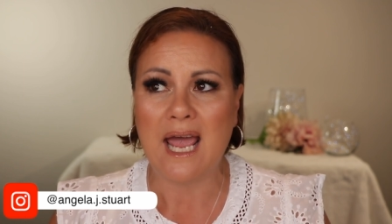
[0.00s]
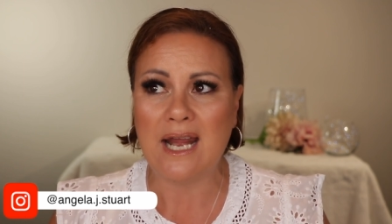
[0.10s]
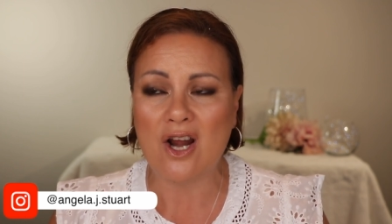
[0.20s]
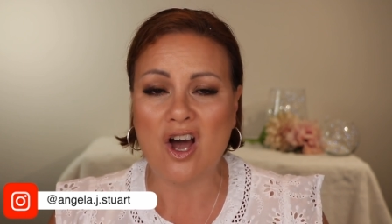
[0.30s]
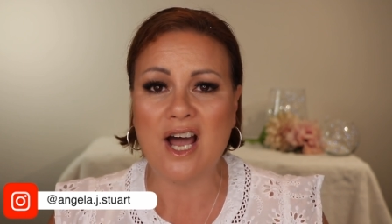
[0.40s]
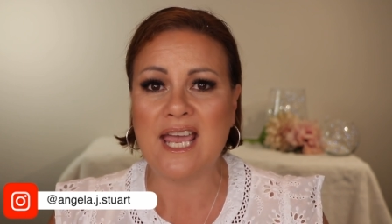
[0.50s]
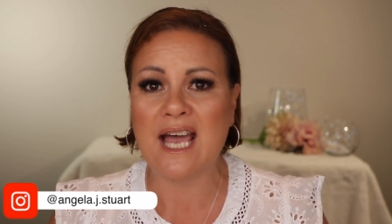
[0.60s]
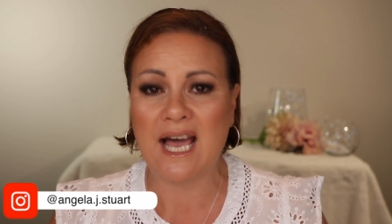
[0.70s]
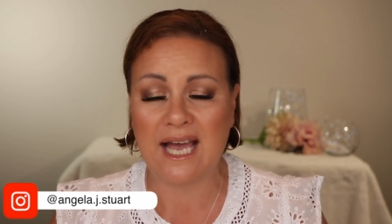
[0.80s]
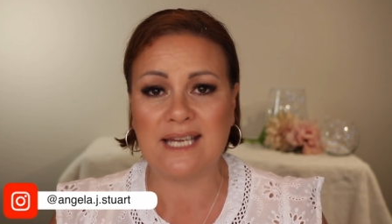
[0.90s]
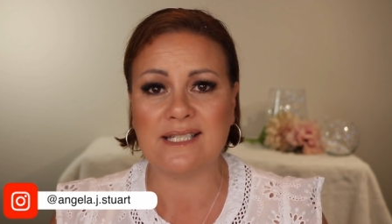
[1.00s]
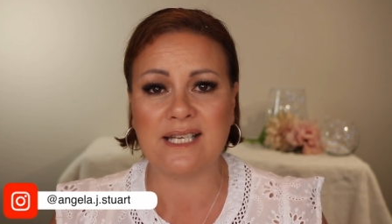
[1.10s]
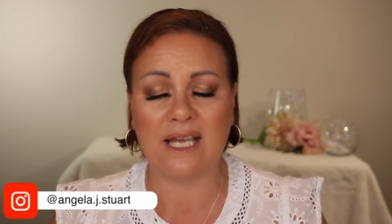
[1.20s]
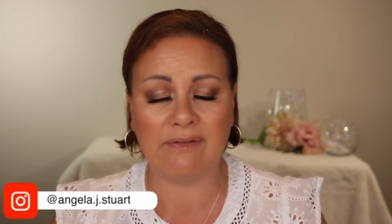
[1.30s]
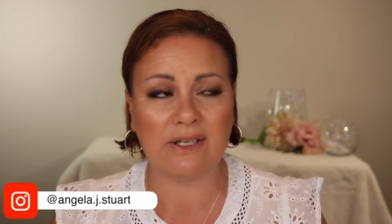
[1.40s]
And I hate
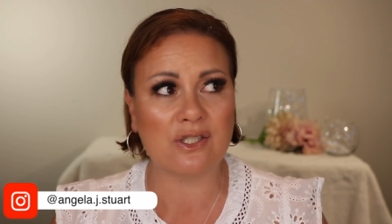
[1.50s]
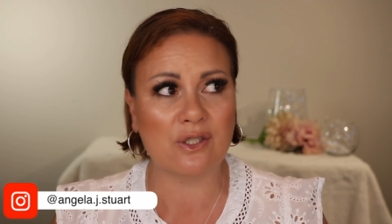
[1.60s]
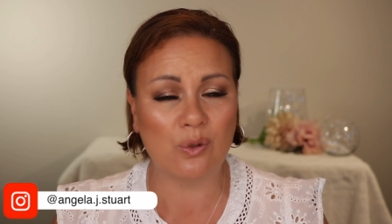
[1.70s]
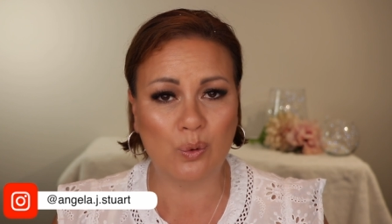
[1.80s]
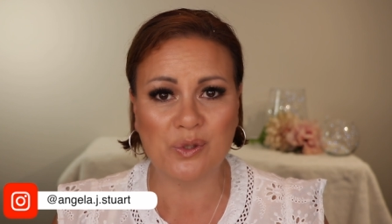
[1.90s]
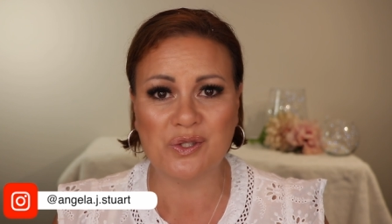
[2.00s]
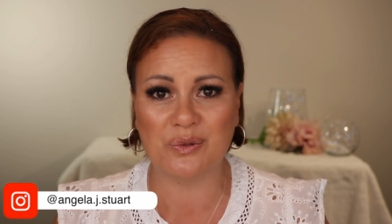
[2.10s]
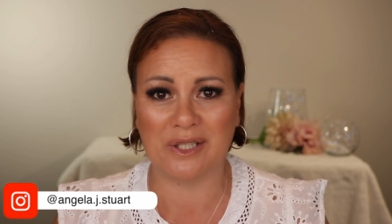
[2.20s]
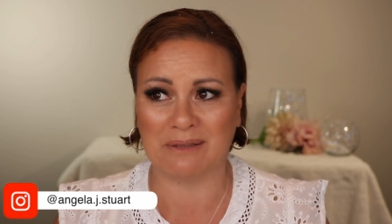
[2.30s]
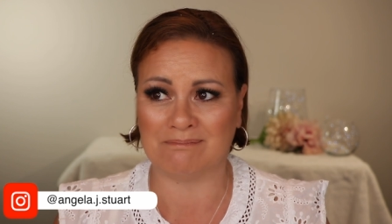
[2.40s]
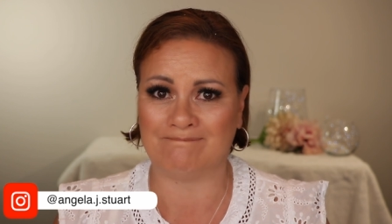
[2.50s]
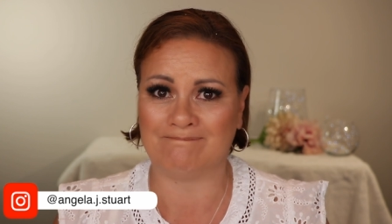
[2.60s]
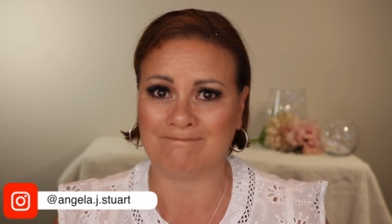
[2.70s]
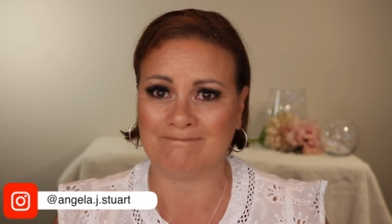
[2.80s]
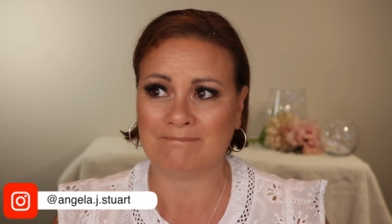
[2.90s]
having to launder it,
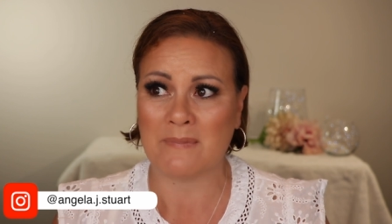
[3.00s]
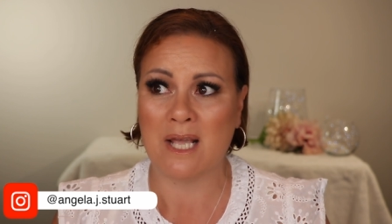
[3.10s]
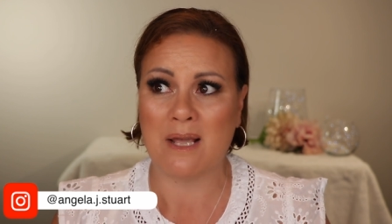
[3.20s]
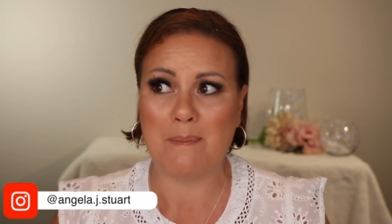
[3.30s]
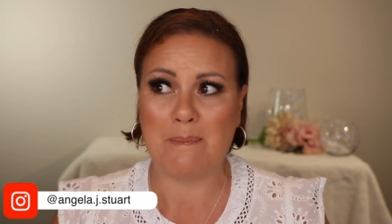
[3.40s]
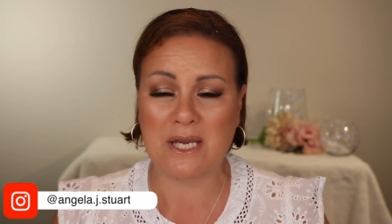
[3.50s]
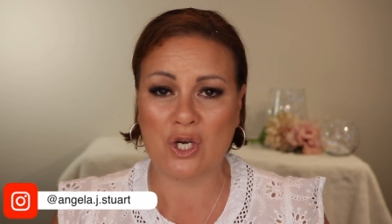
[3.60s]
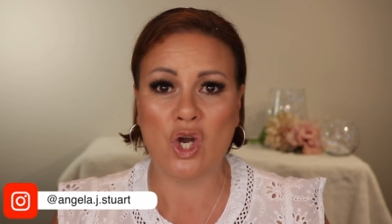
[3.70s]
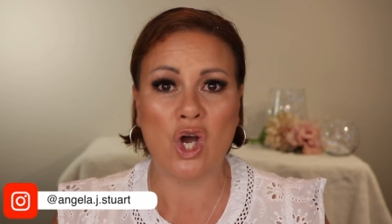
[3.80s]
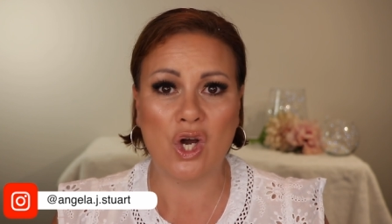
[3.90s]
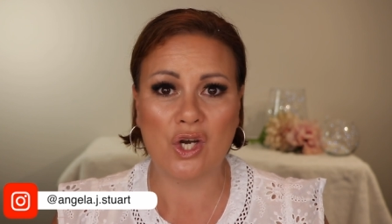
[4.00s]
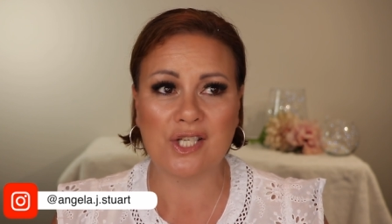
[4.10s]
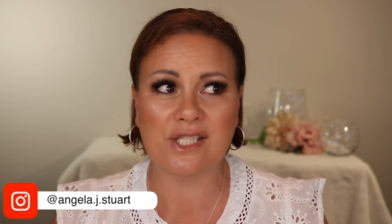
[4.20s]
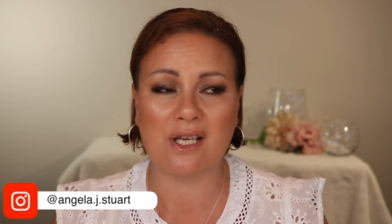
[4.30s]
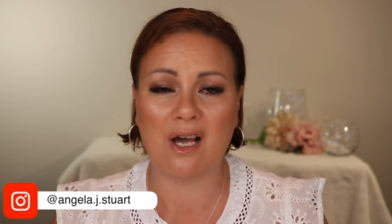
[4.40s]

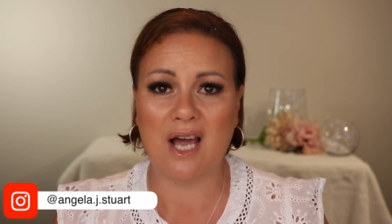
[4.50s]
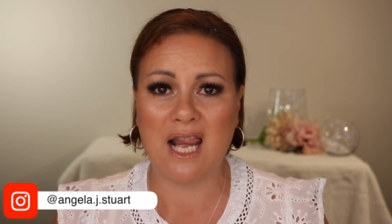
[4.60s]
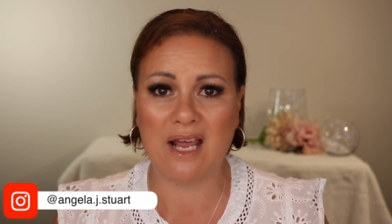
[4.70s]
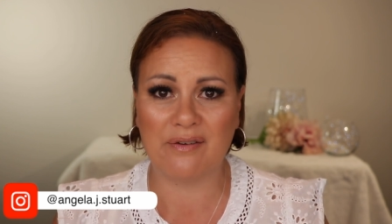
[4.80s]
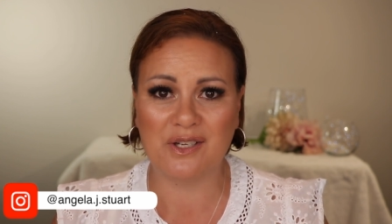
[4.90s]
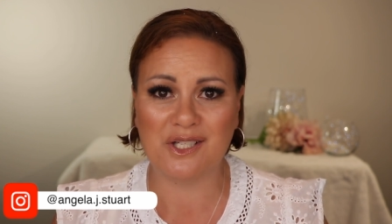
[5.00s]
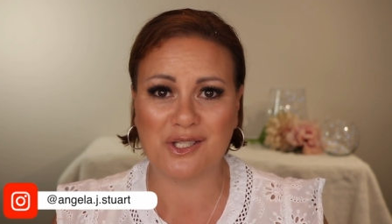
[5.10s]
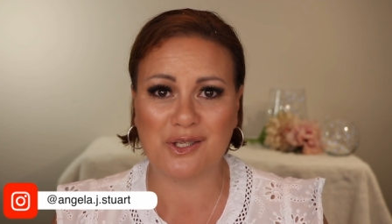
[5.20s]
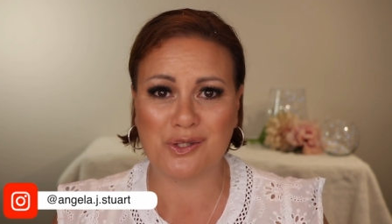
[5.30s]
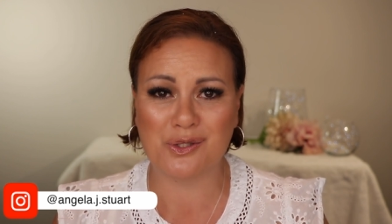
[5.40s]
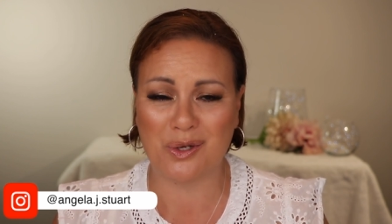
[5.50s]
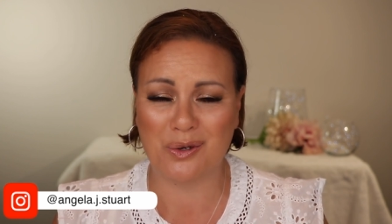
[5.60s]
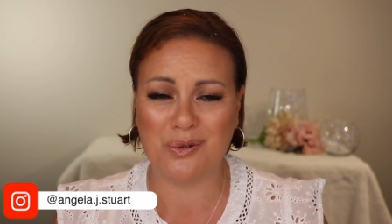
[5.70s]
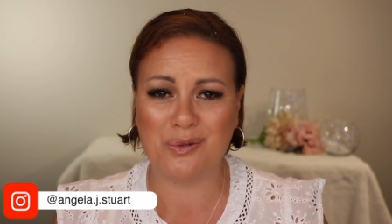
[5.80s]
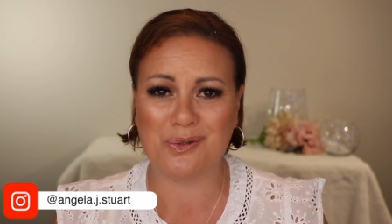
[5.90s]
because I love it
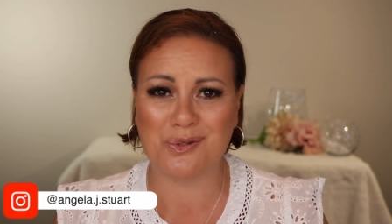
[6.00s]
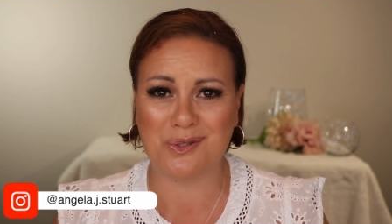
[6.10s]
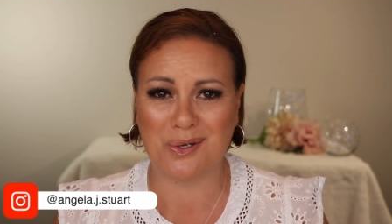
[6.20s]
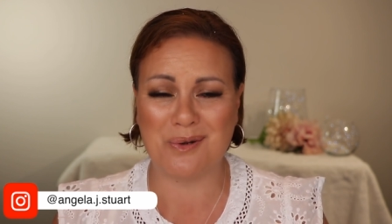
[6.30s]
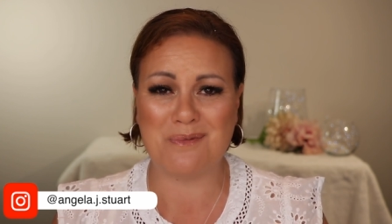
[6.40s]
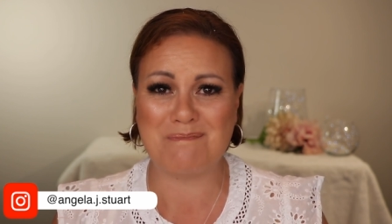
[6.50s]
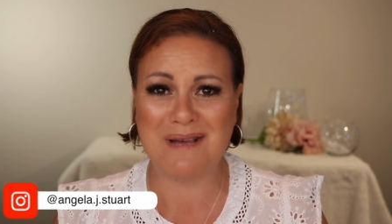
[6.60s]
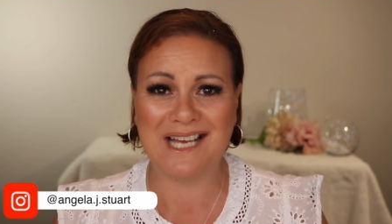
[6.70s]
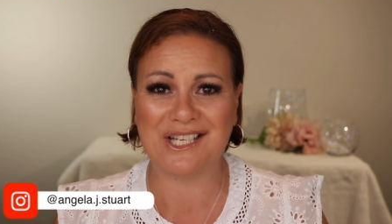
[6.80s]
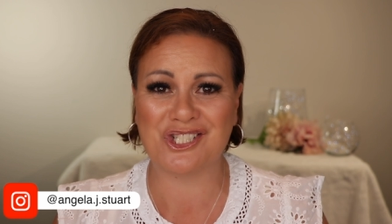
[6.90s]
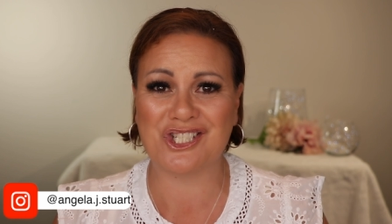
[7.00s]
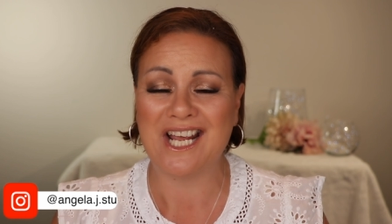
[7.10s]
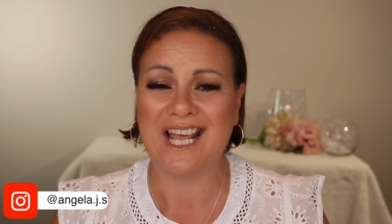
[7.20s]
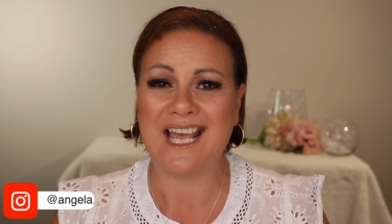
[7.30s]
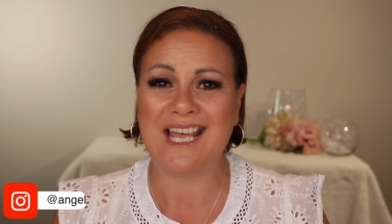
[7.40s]
so, so much.
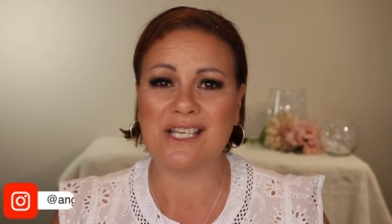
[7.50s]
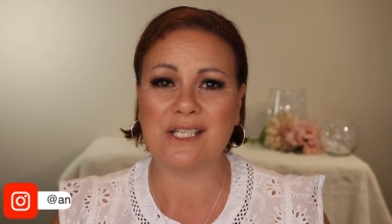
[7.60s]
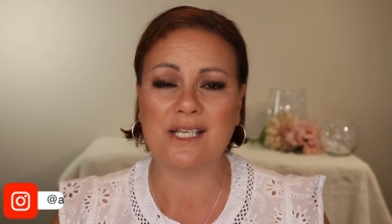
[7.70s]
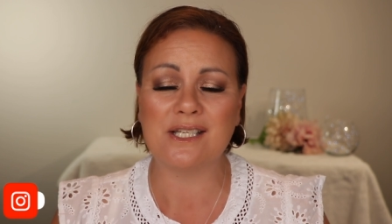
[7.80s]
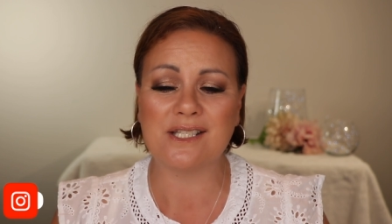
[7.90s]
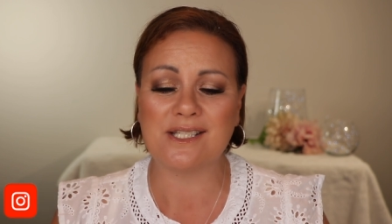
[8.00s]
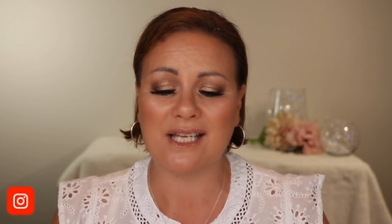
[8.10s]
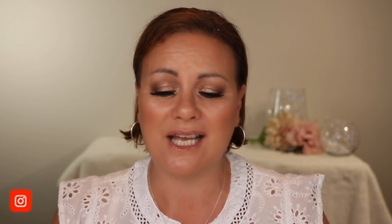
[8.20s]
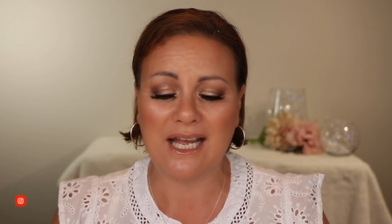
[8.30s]
It is...